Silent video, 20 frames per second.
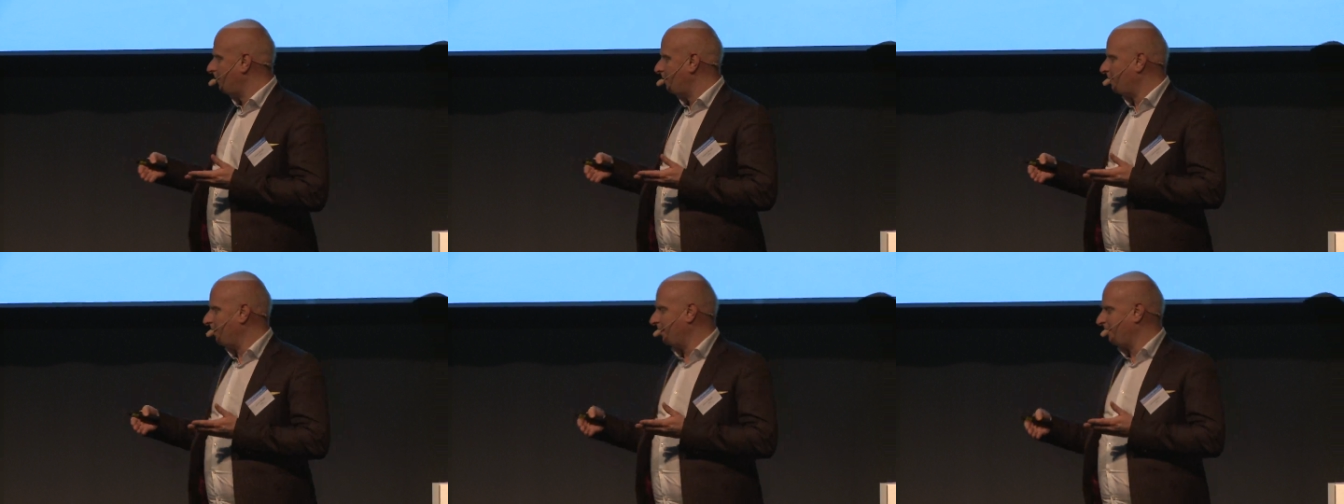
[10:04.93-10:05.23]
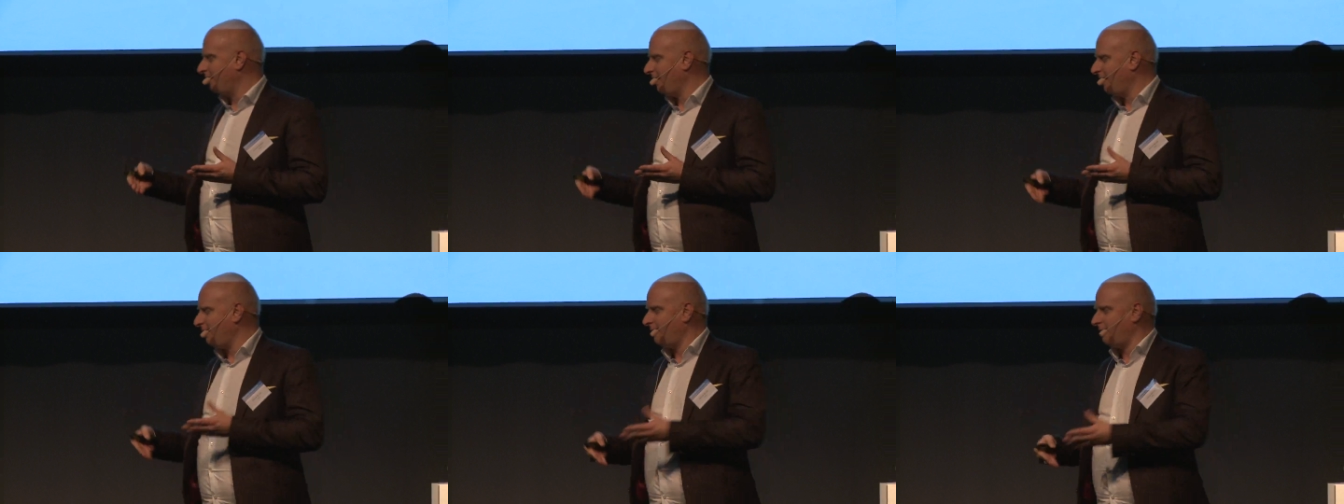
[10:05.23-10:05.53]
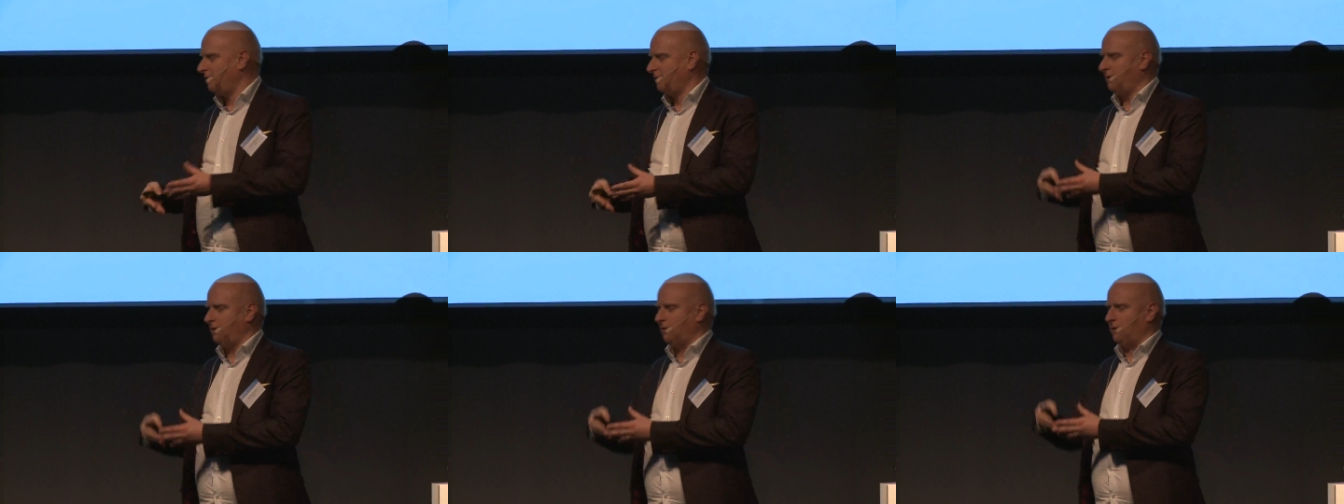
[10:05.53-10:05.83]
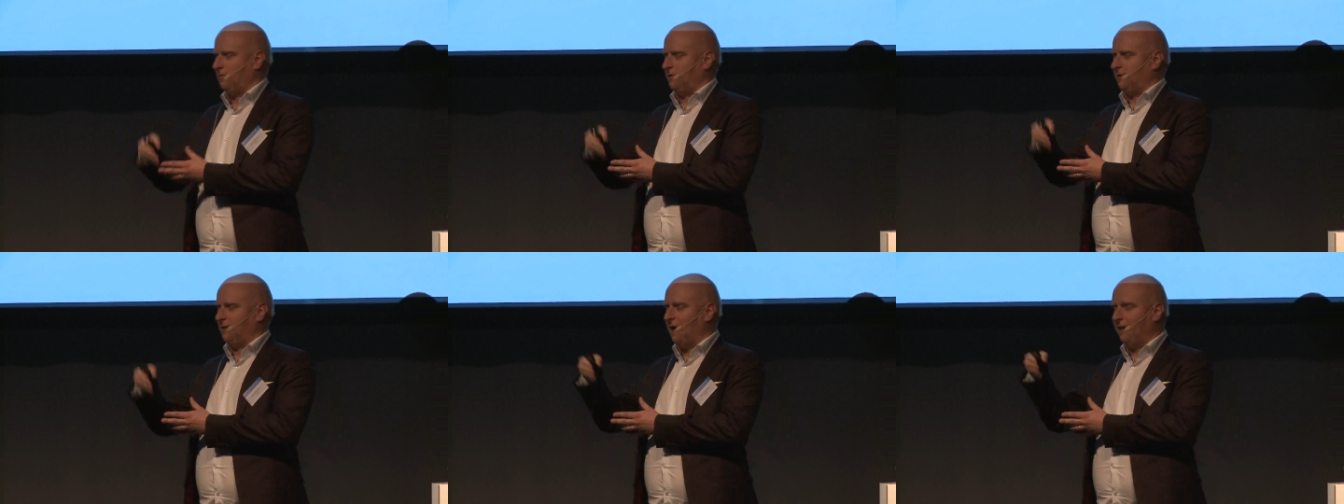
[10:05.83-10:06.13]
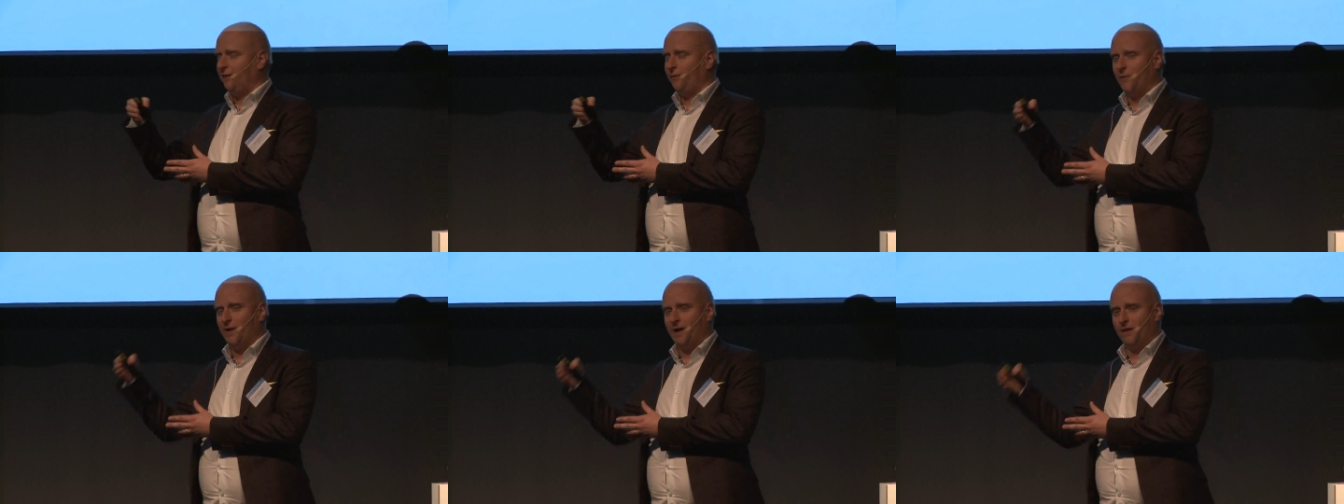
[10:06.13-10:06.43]
But they do the
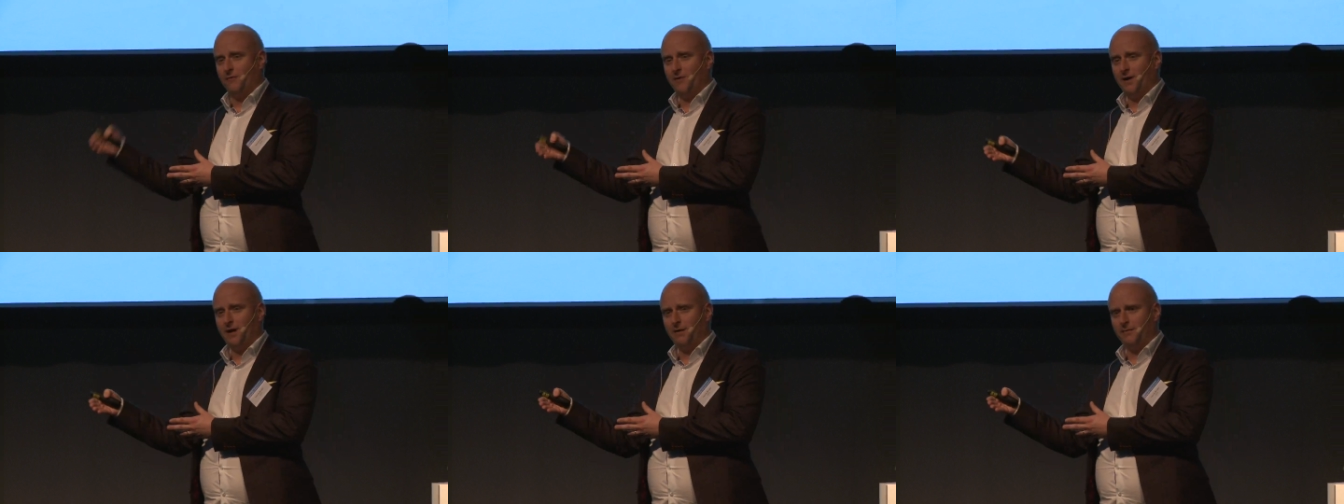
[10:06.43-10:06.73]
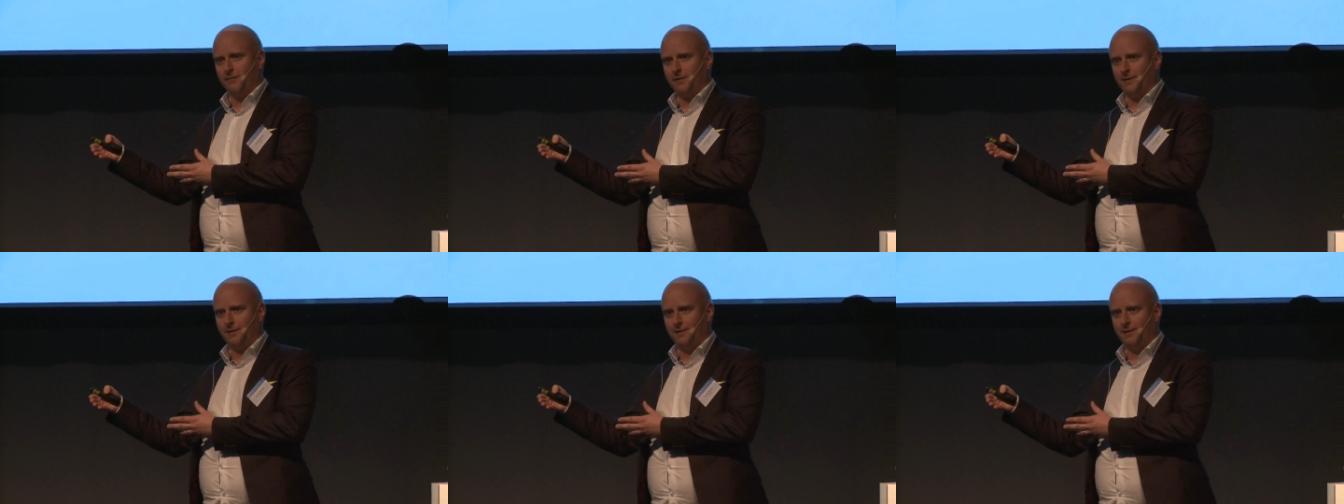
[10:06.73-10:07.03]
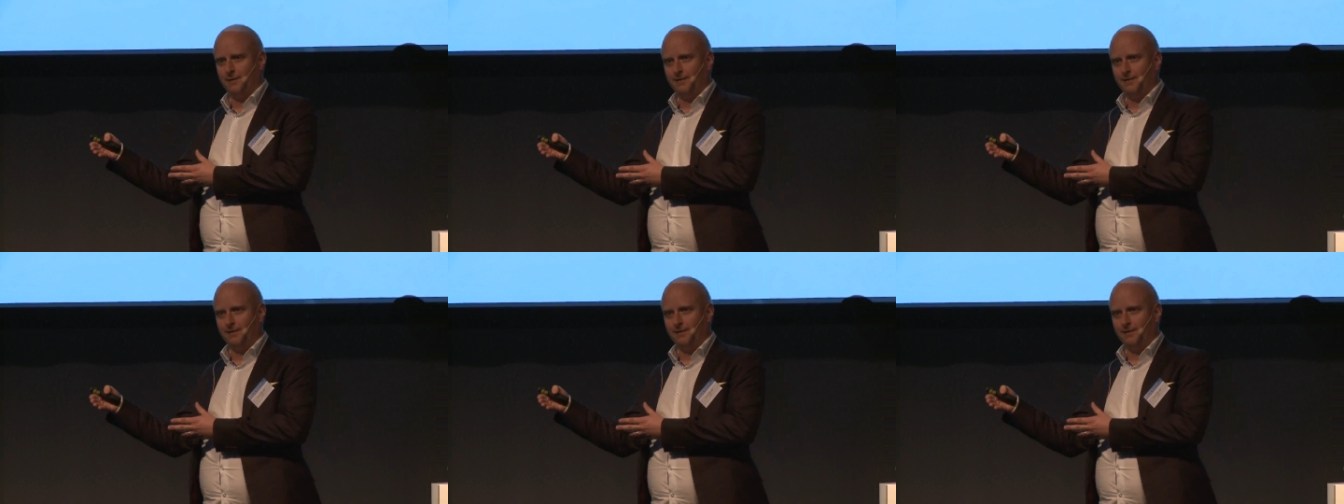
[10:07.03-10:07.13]
other way around.